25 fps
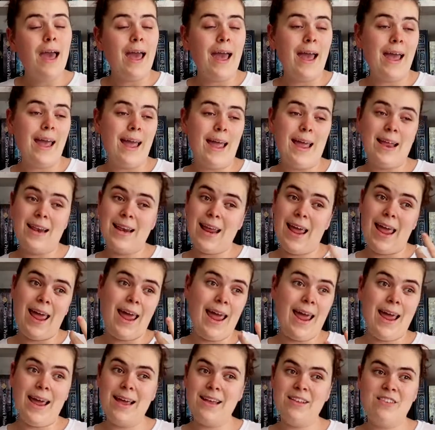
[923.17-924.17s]
And
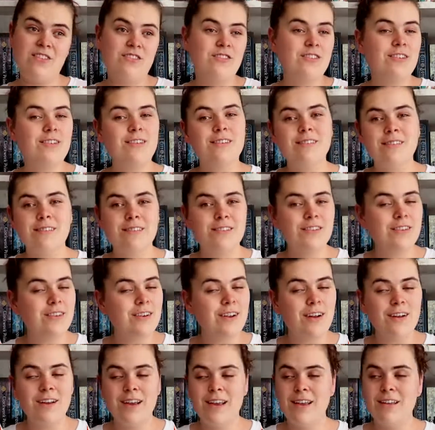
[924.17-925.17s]
he's just, you
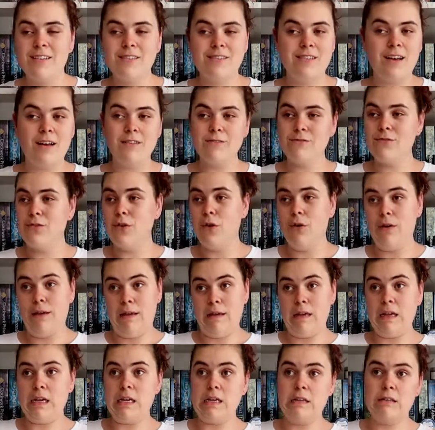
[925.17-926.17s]
know, he's done for.
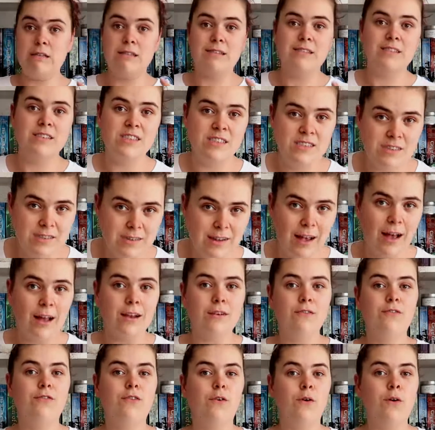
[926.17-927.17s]
He is
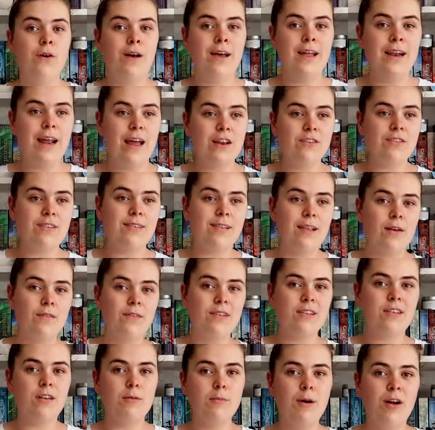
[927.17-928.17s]
done for. And I just love
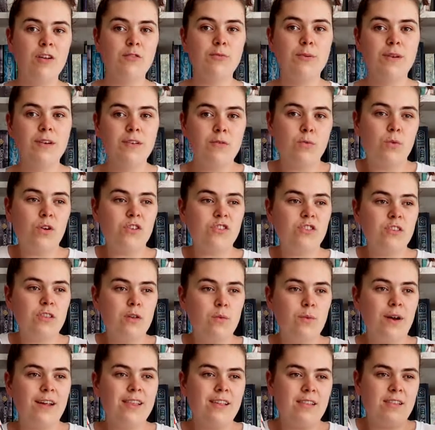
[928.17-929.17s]
it so much because watching
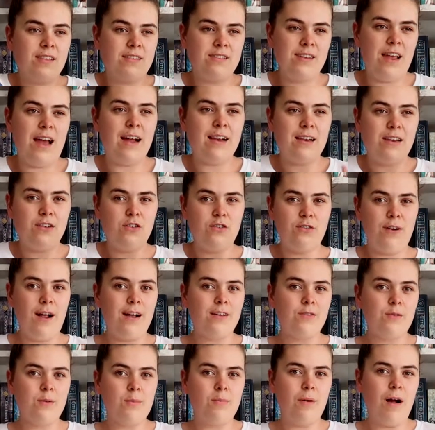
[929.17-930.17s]
the way that the town
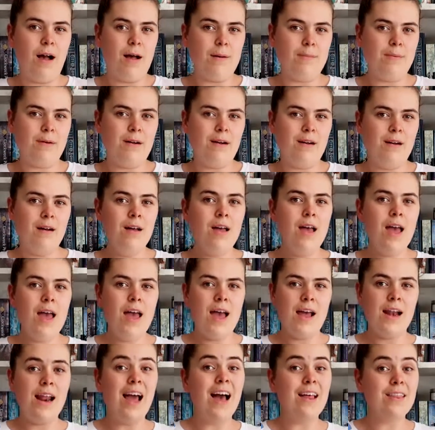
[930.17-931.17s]
interacts with Piper
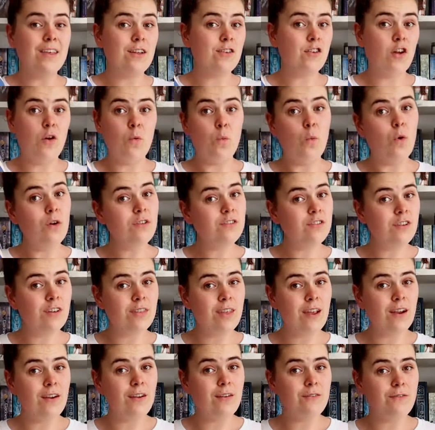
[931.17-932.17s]
and how they don't want her
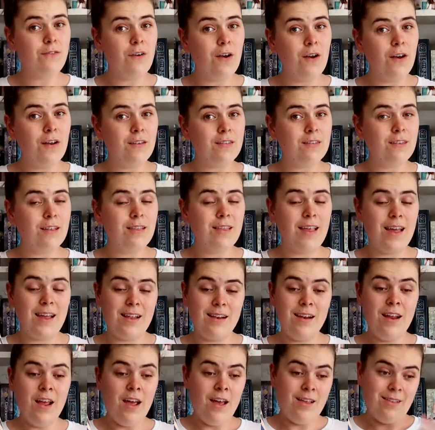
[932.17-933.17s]
there at first, and
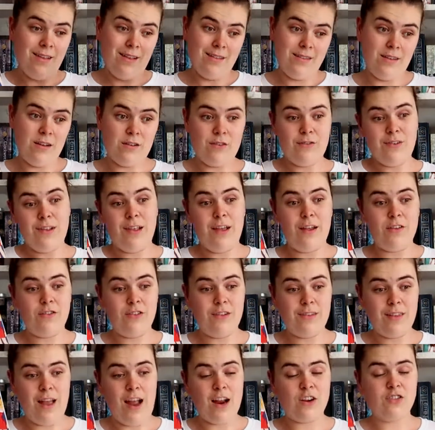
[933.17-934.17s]
then they start to realize
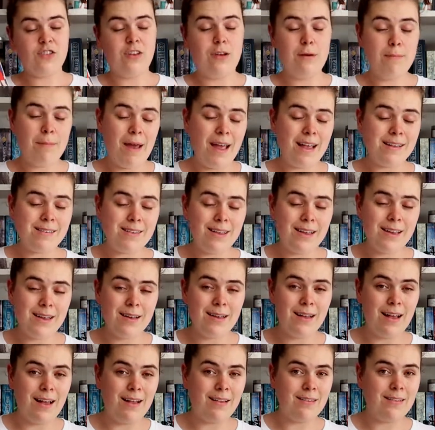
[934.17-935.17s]
she's actually
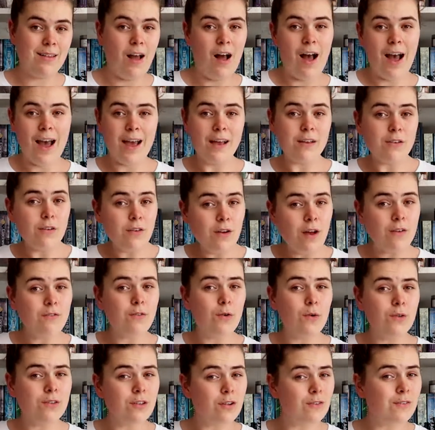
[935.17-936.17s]
amazing, as I have
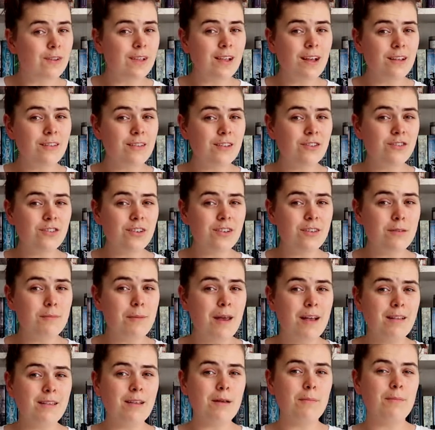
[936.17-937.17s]
also realized that she's
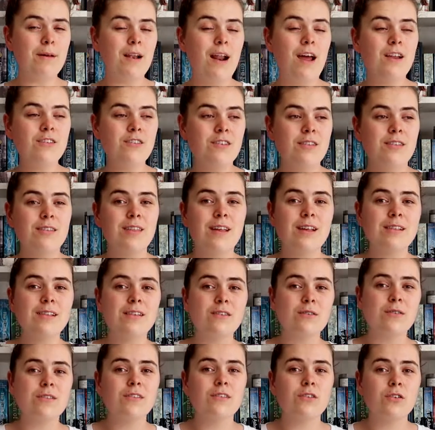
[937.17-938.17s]
amazing. But I just think
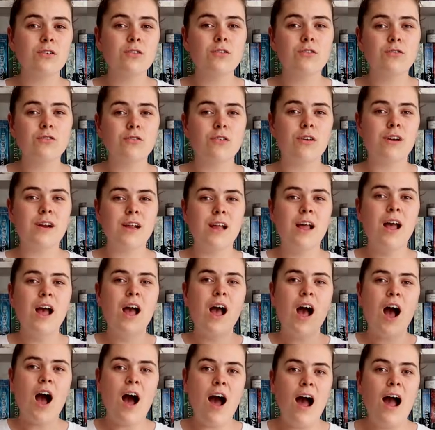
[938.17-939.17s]
this was a good story.
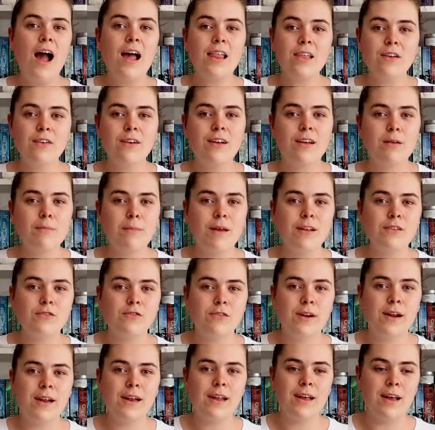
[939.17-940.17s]
I highly
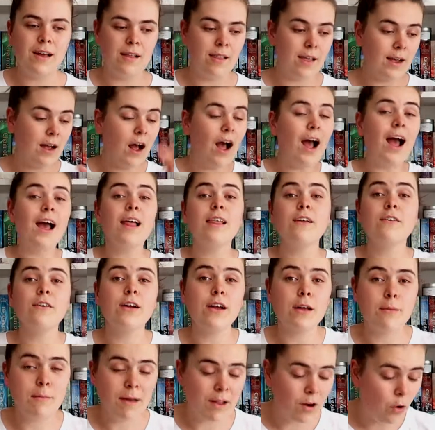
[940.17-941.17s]
recommend reading it. Like, I highly
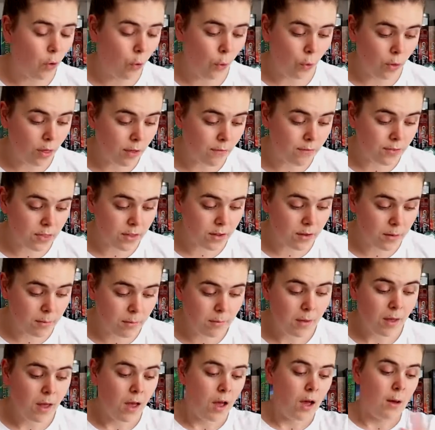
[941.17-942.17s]
recommend all of
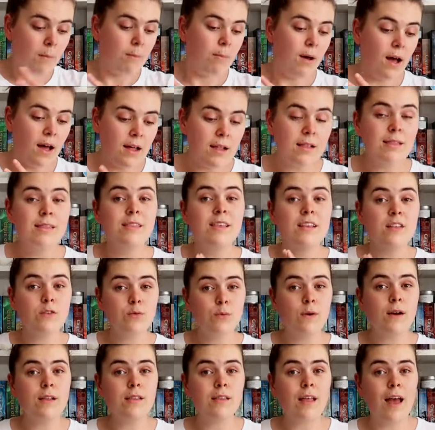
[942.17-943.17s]
them, but this
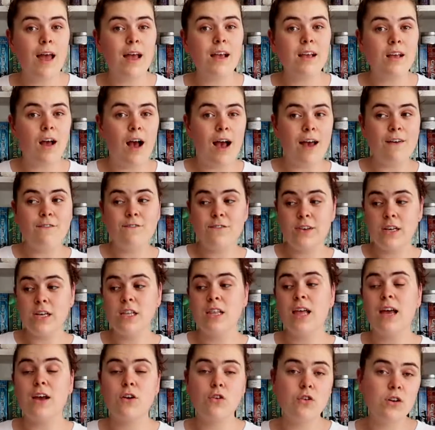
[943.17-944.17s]
one, like, I
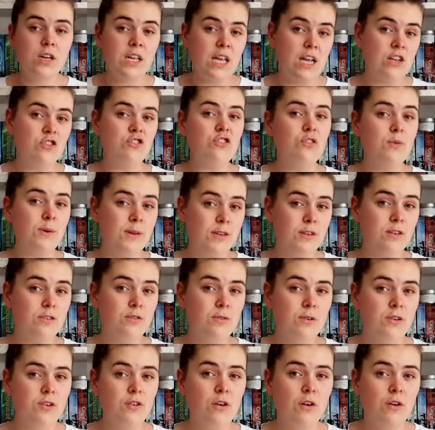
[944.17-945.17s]
feel like could get you
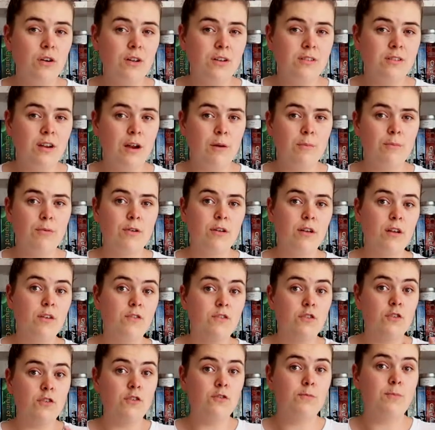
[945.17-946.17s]
into adult contemporary
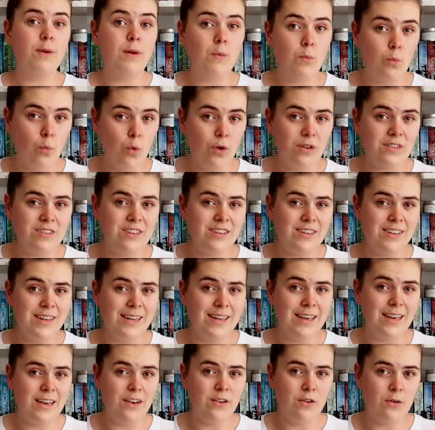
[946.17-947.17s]
if you've been wanting to
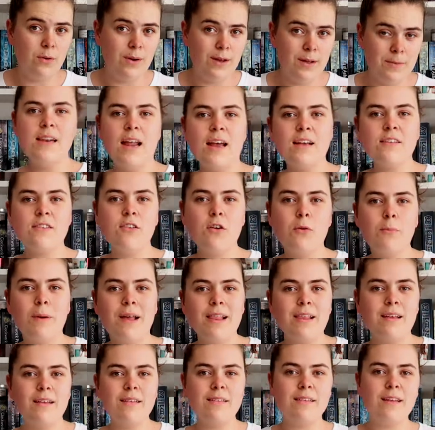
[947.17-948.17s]
get into it. Next on
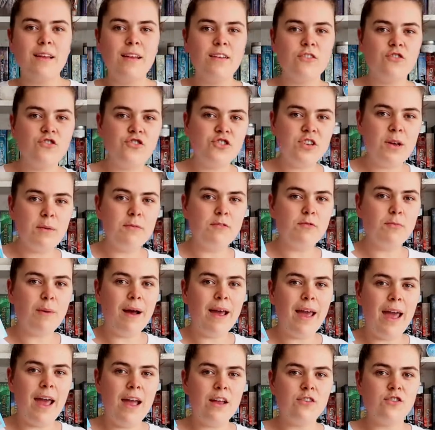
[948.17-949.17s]
my list is Shipped
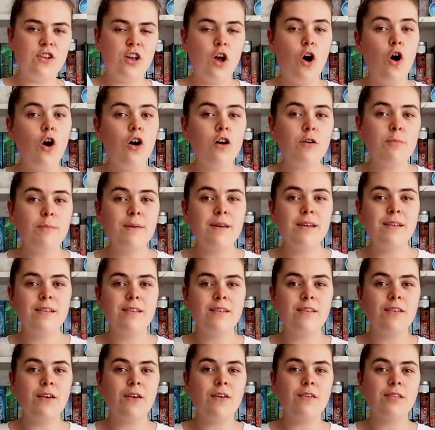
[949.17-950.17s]
by Angie
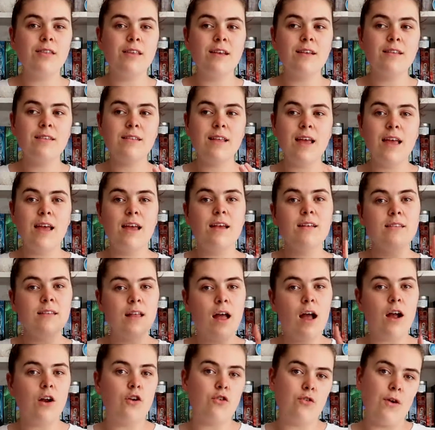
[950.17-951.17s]
Hockman. So this is
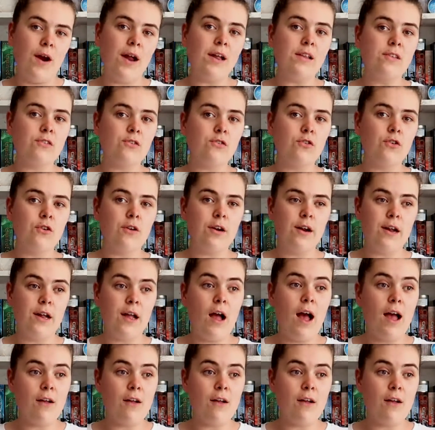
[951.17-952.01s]
a great story.